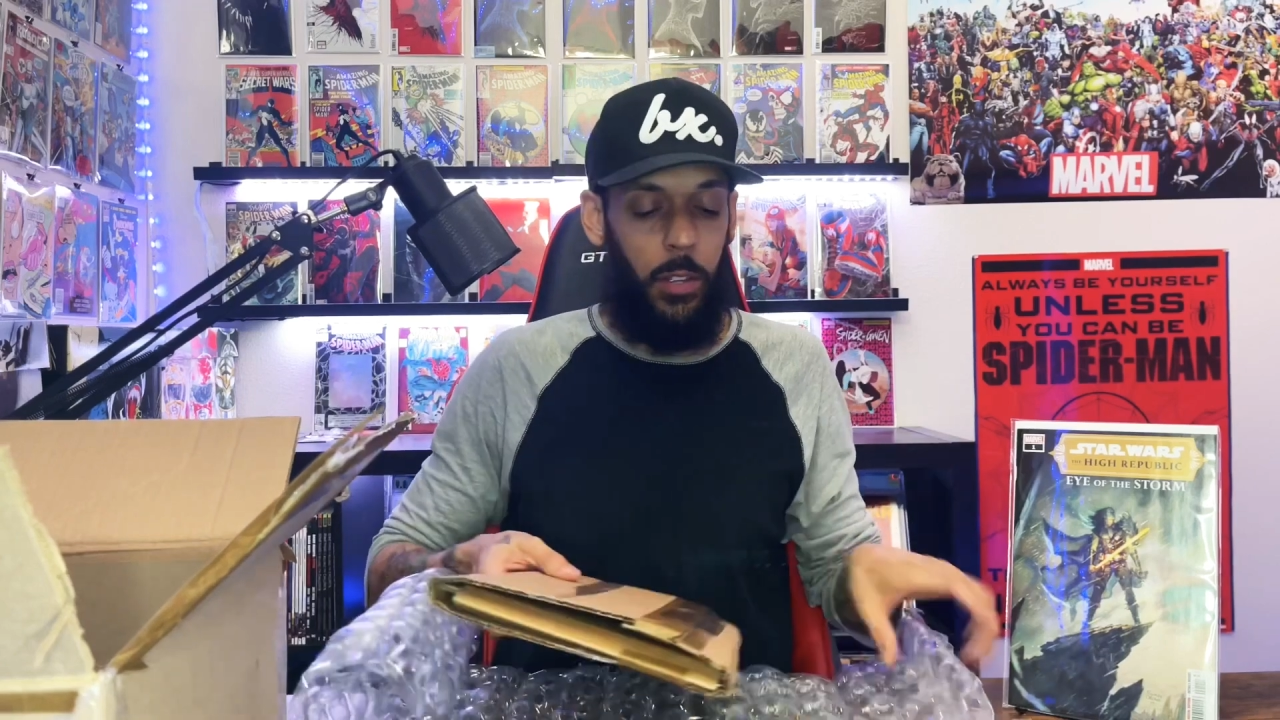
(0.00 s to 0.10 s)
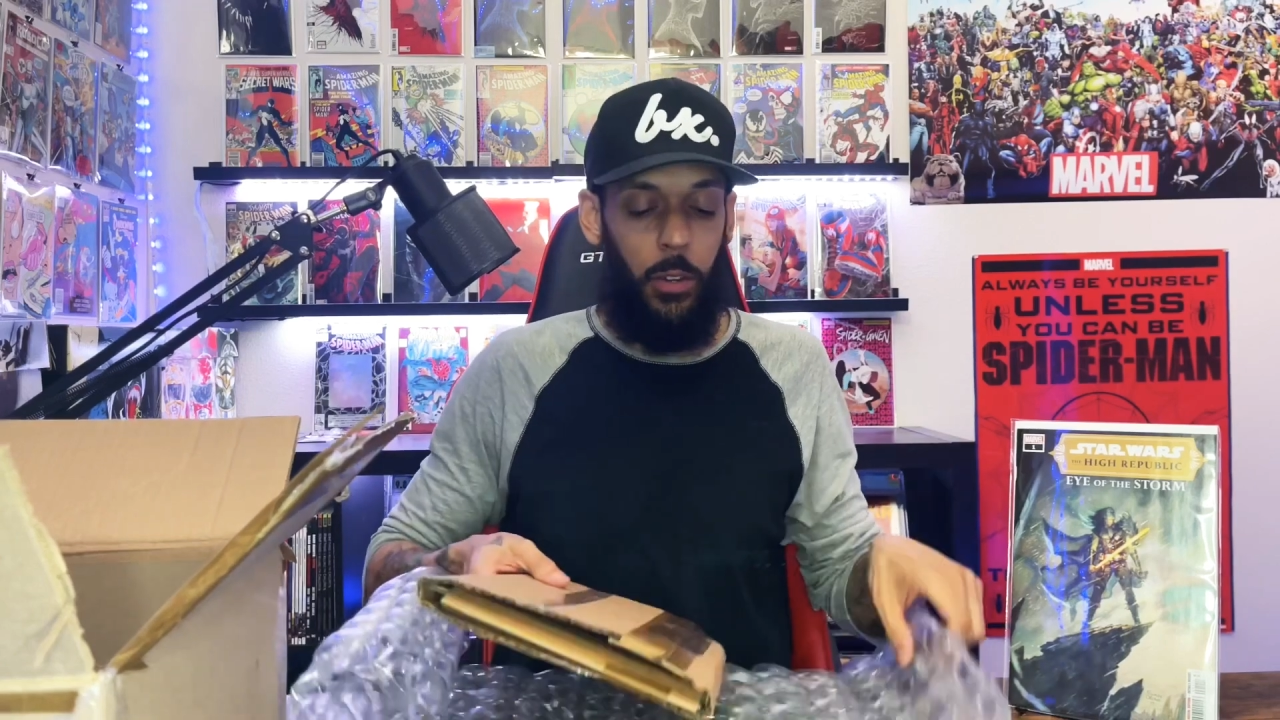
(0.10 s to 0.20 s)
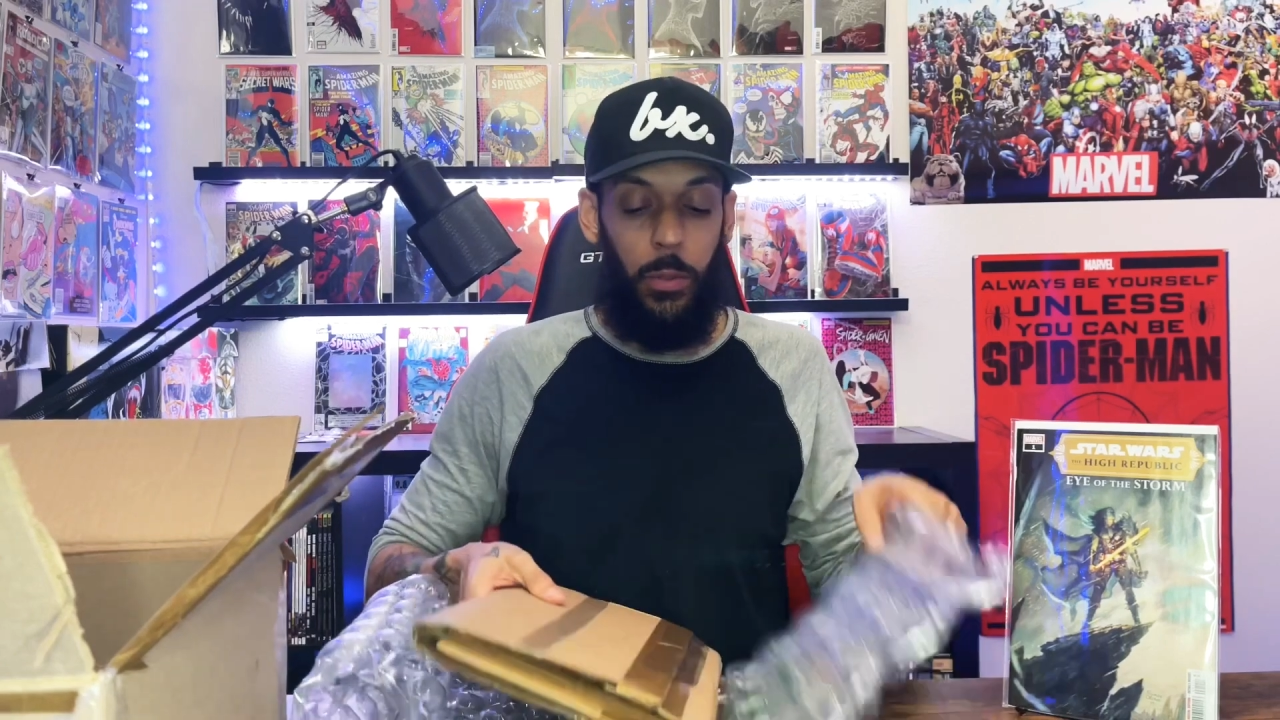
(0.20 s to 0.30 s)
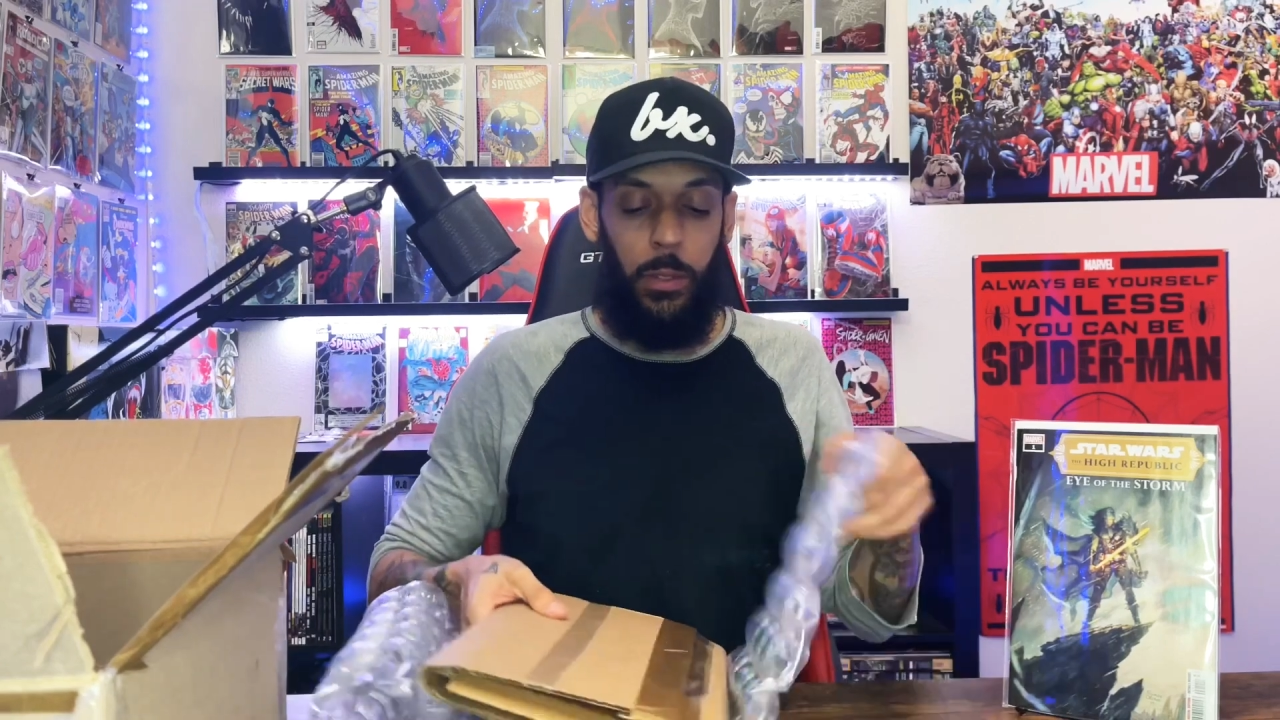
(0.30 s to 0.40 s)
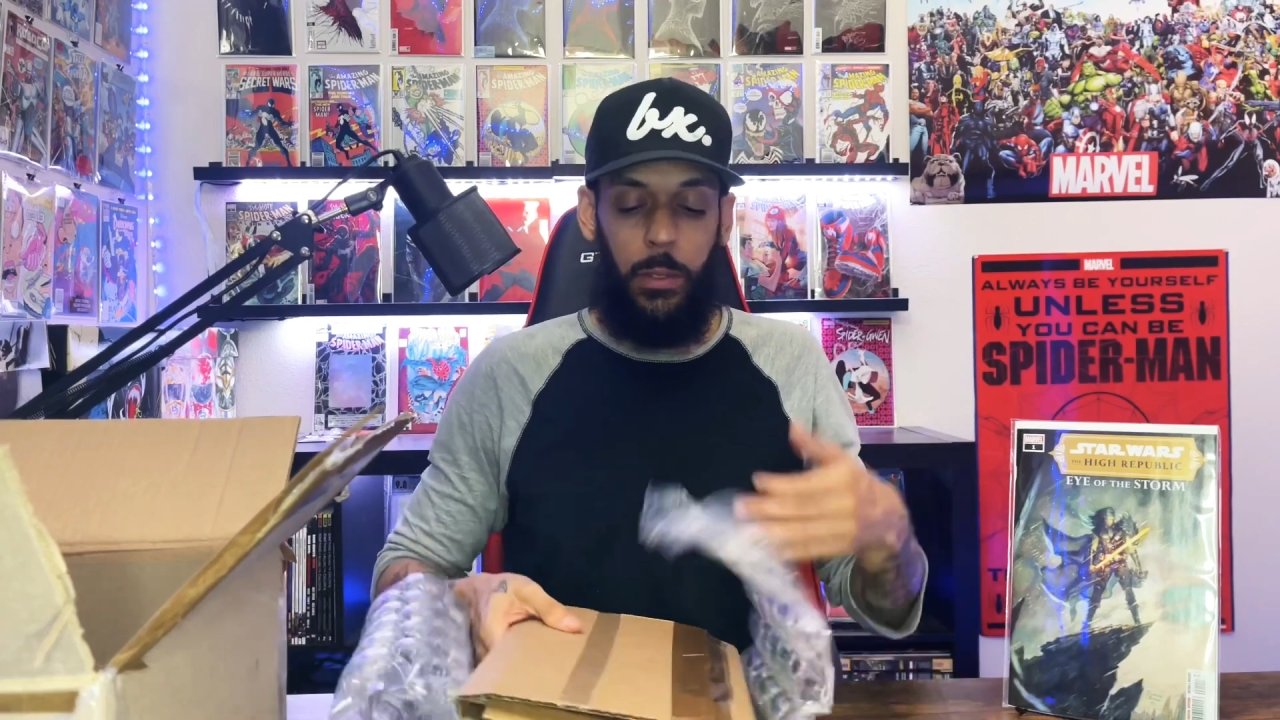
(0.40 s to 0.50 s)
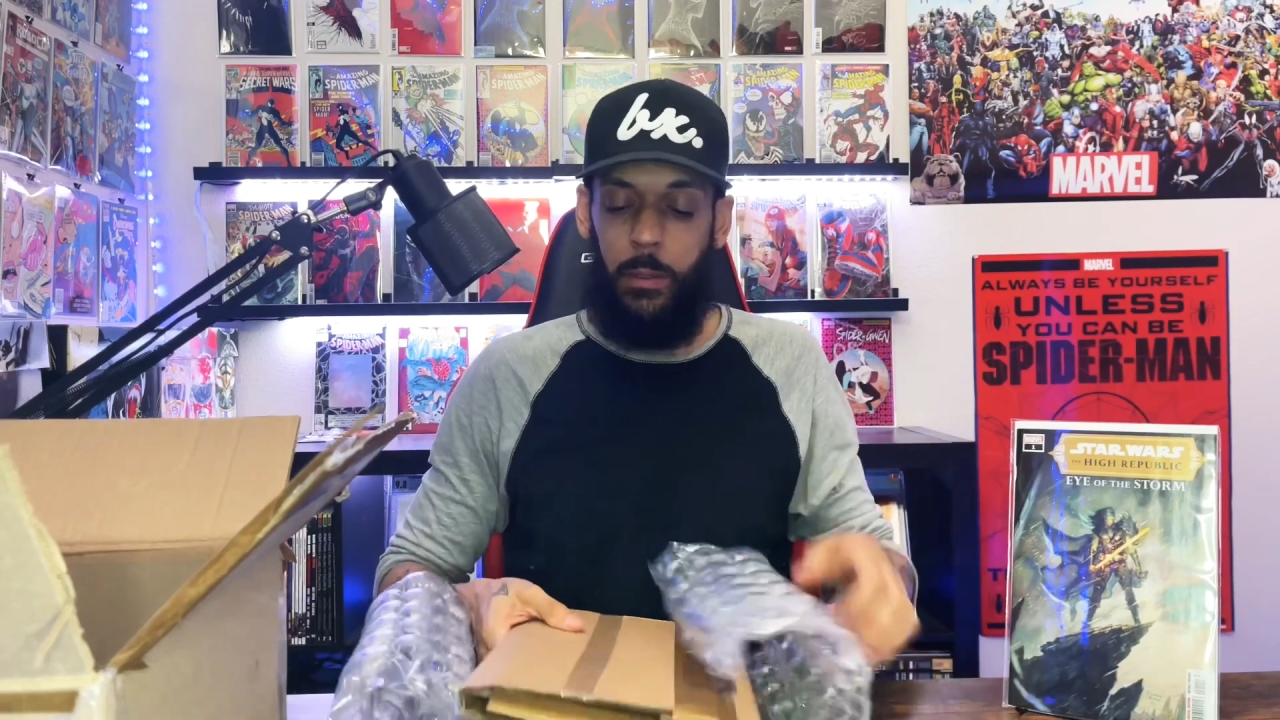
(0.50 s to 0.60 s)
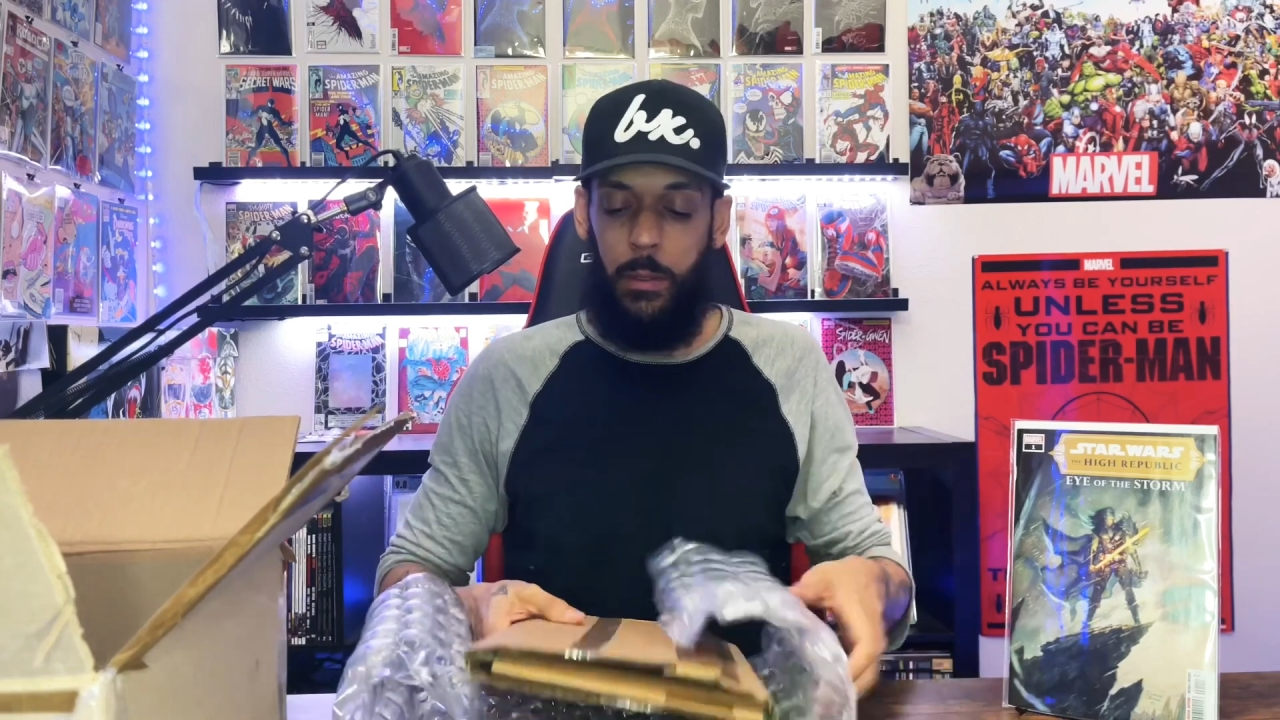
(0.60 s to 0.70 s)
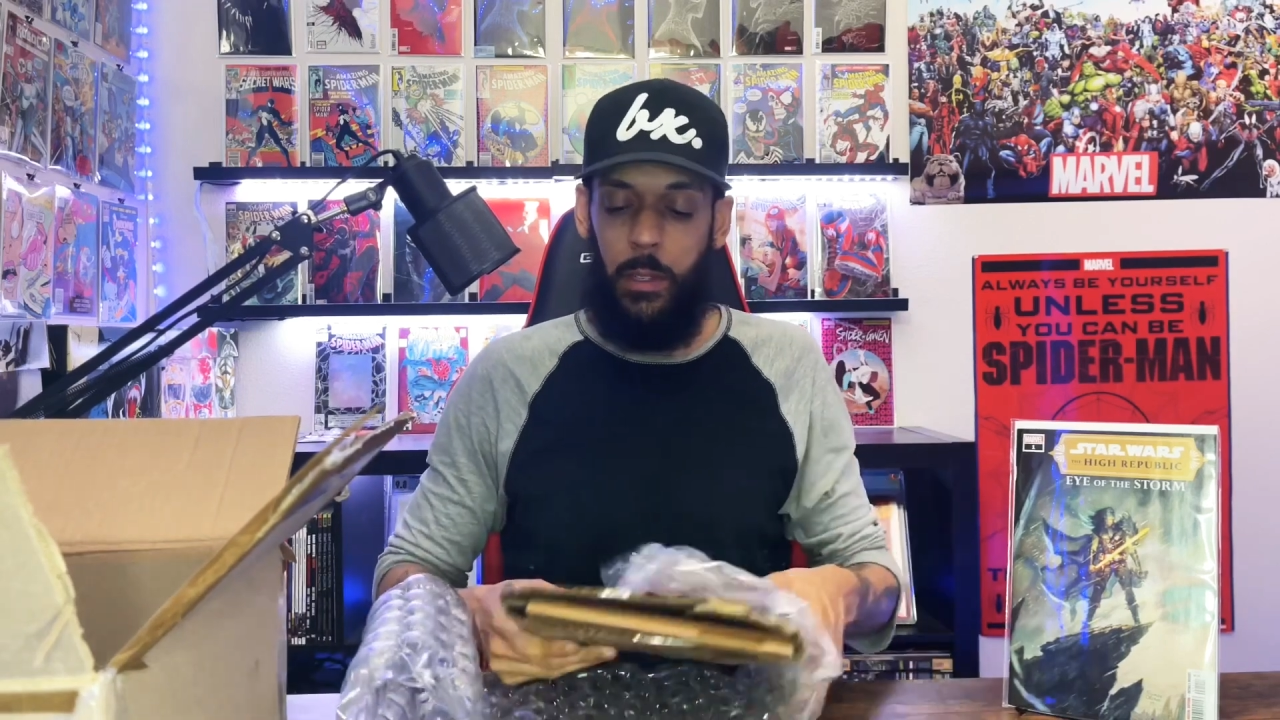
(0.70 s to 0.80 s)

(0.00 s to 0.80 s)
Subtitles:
go with